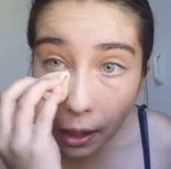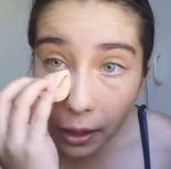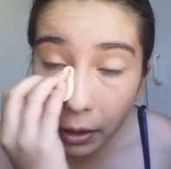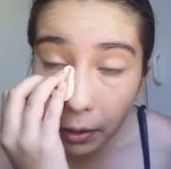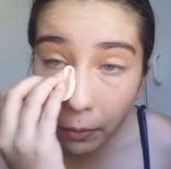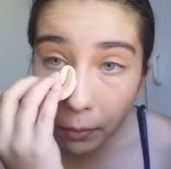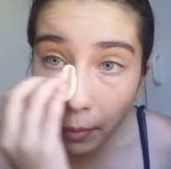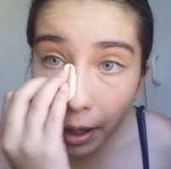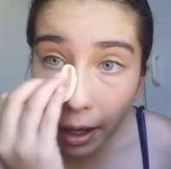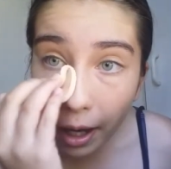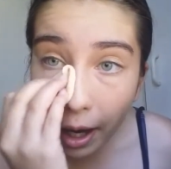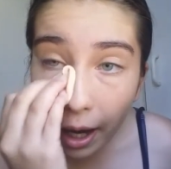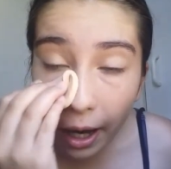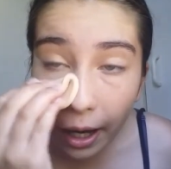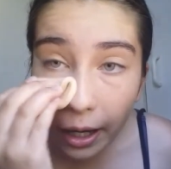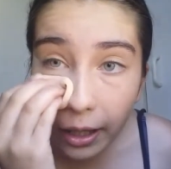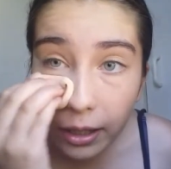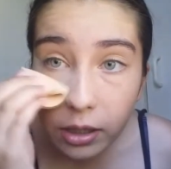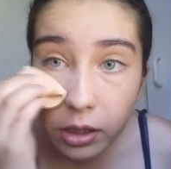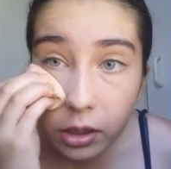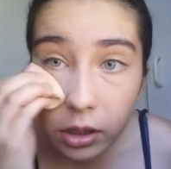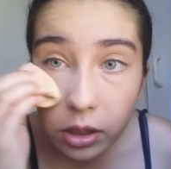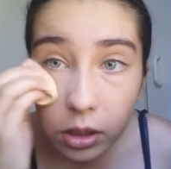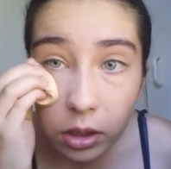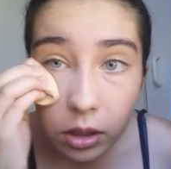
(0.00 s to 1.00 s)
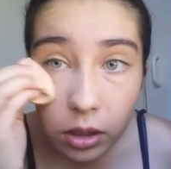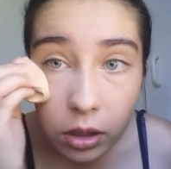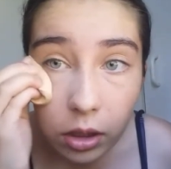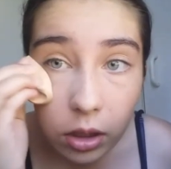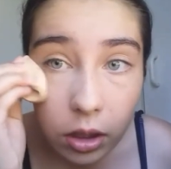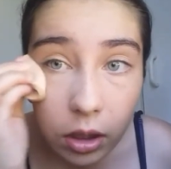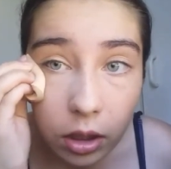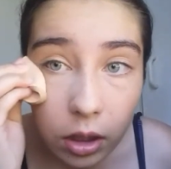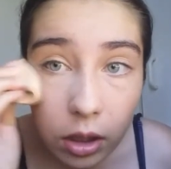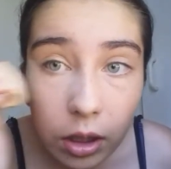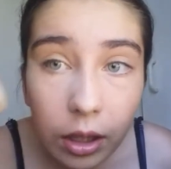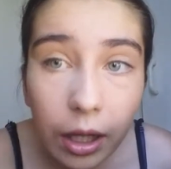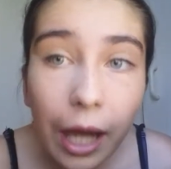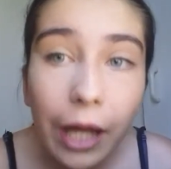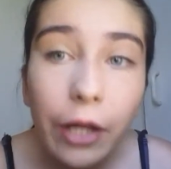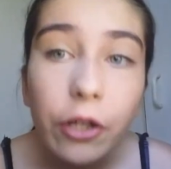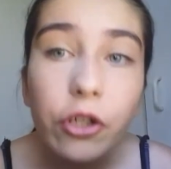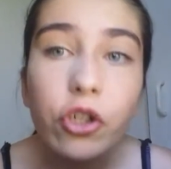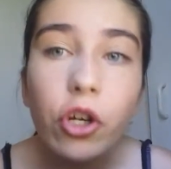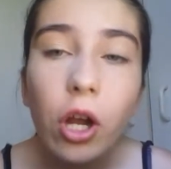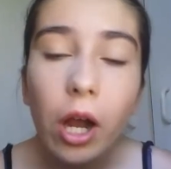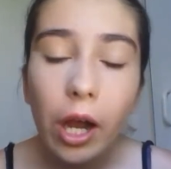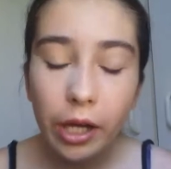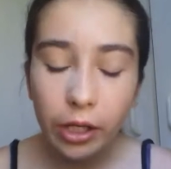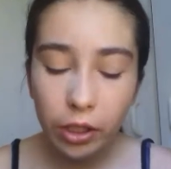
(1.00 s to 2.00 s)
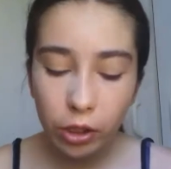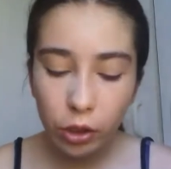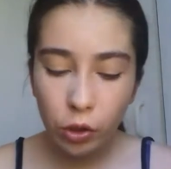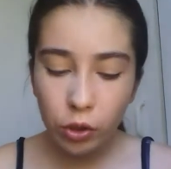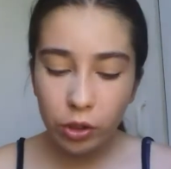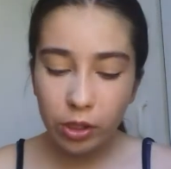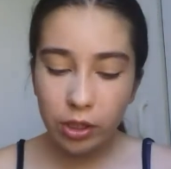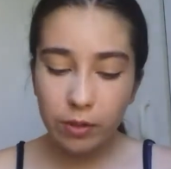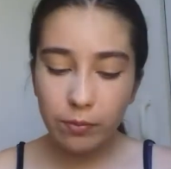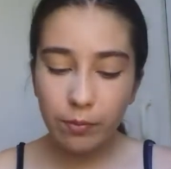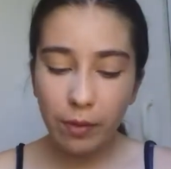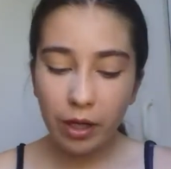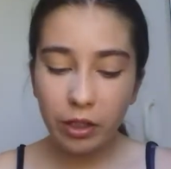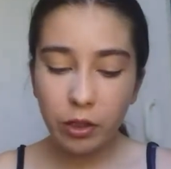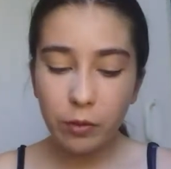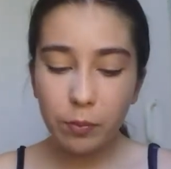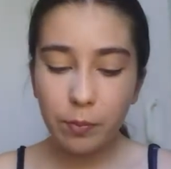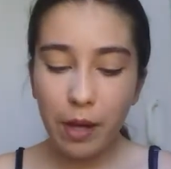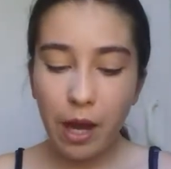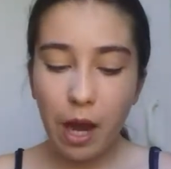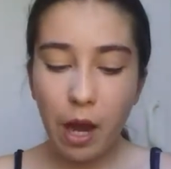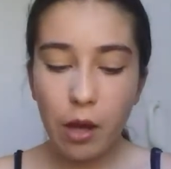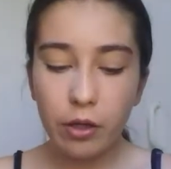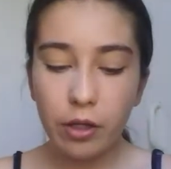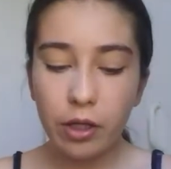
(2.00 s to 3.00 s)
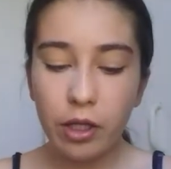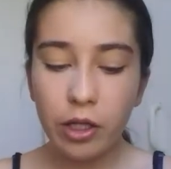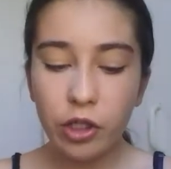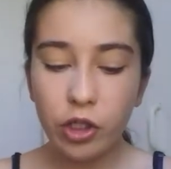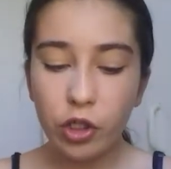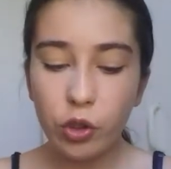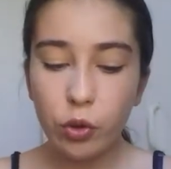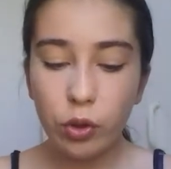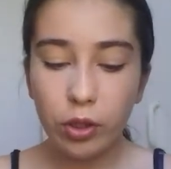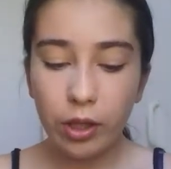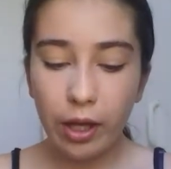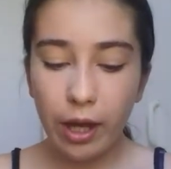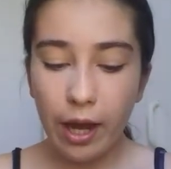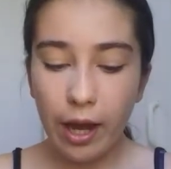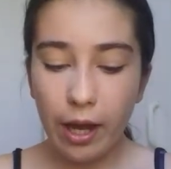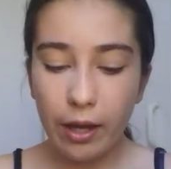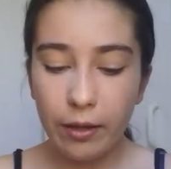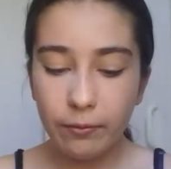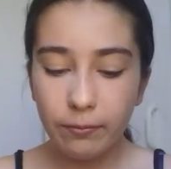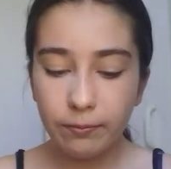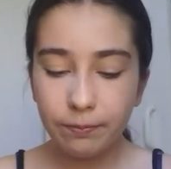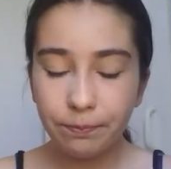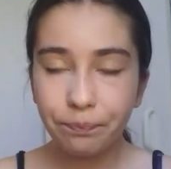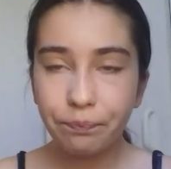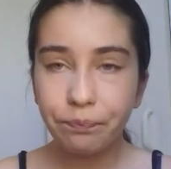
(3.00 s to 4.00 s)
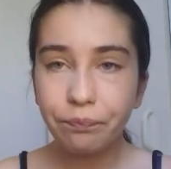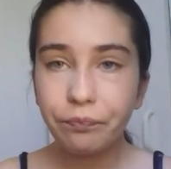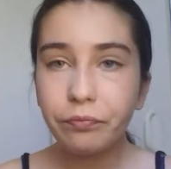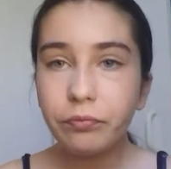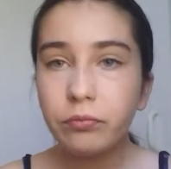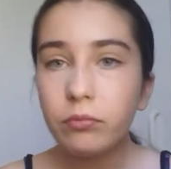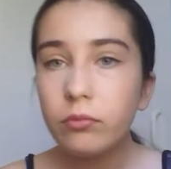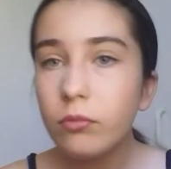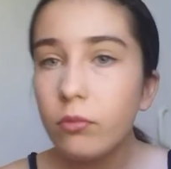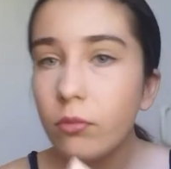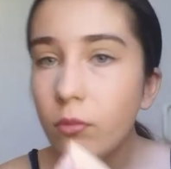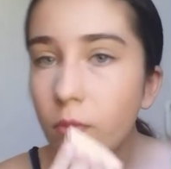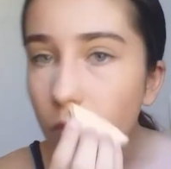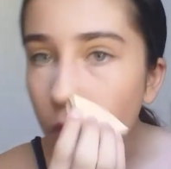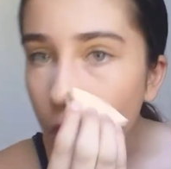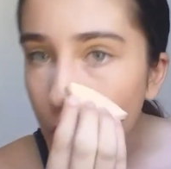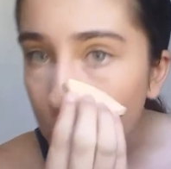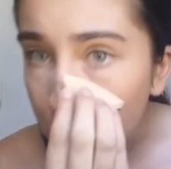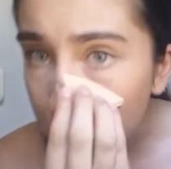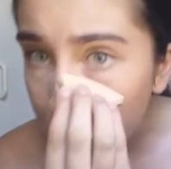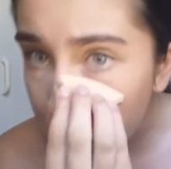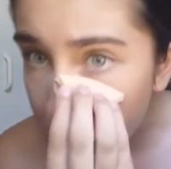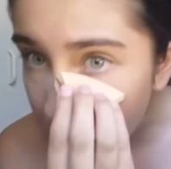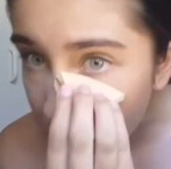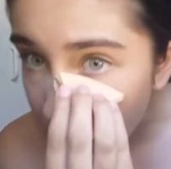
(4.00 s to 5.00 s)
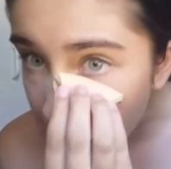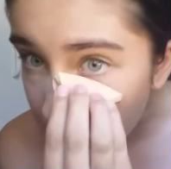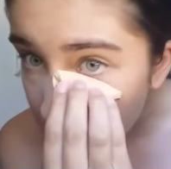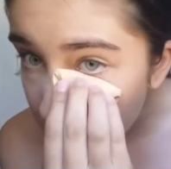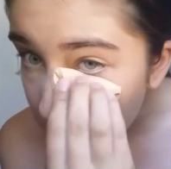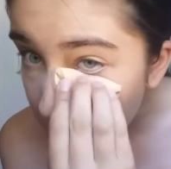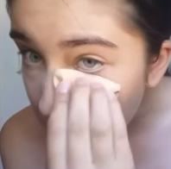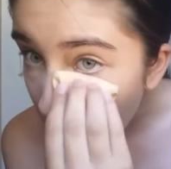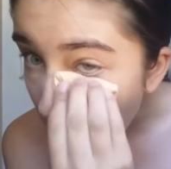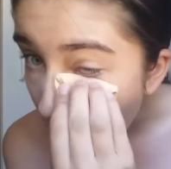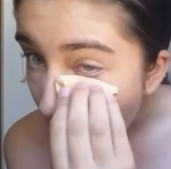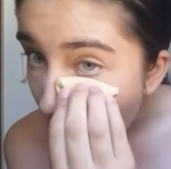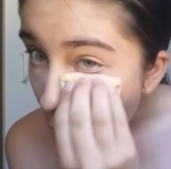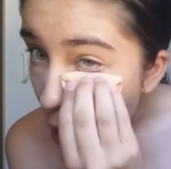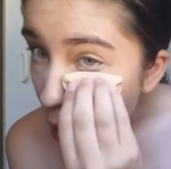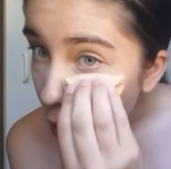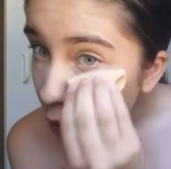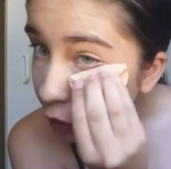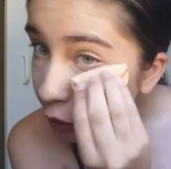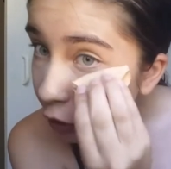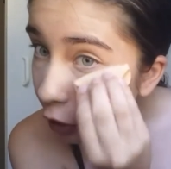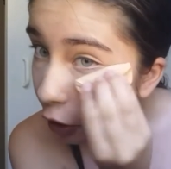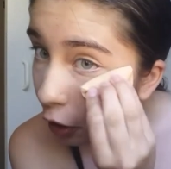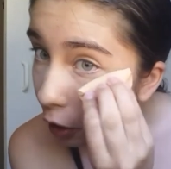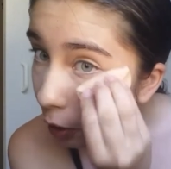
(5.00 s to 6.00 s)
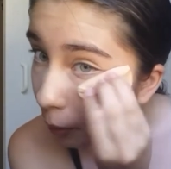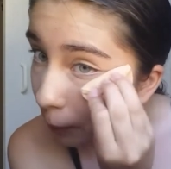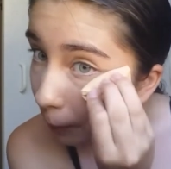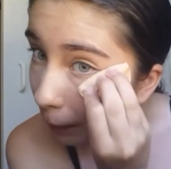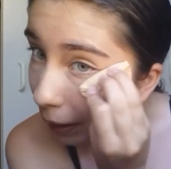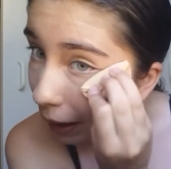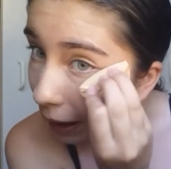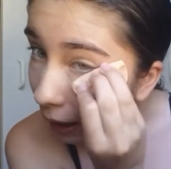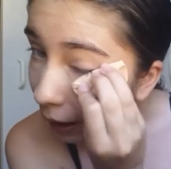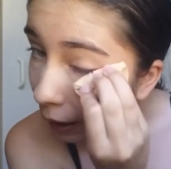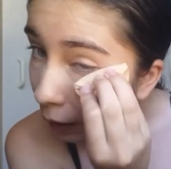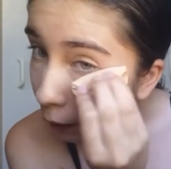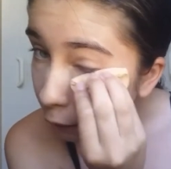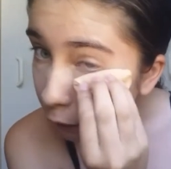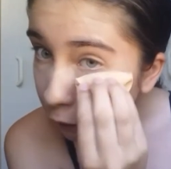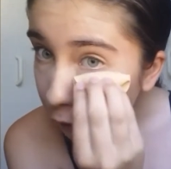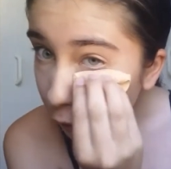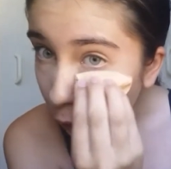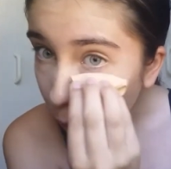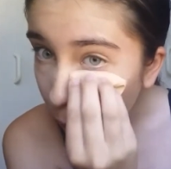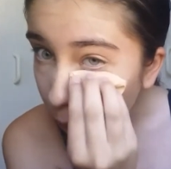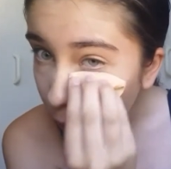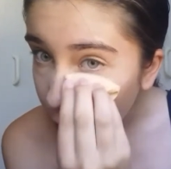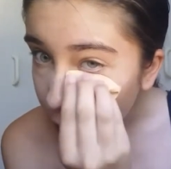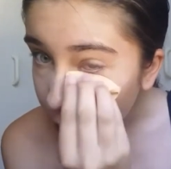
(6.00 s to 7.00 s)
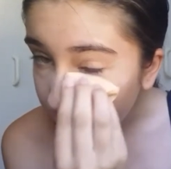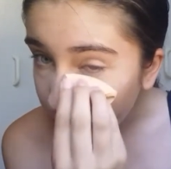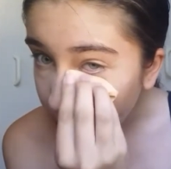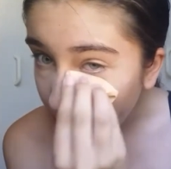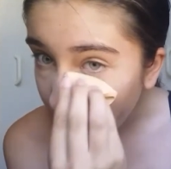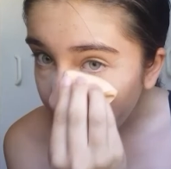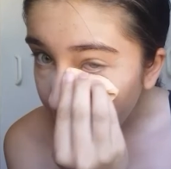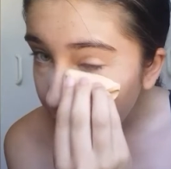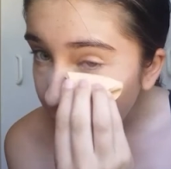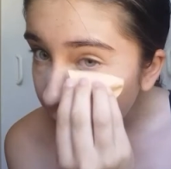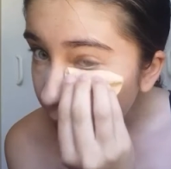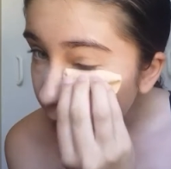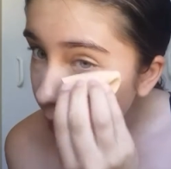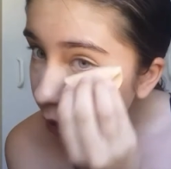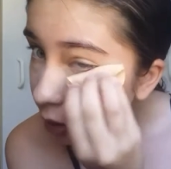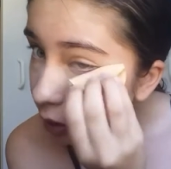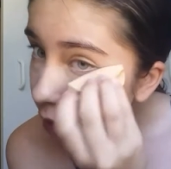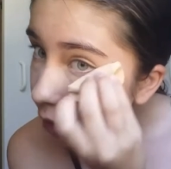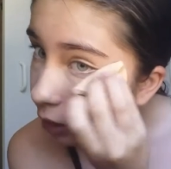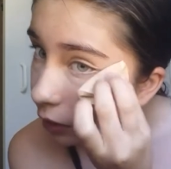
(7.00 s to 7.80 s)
under my eyes, and try and use as much powder as you can, because this is, you know, my form of baking.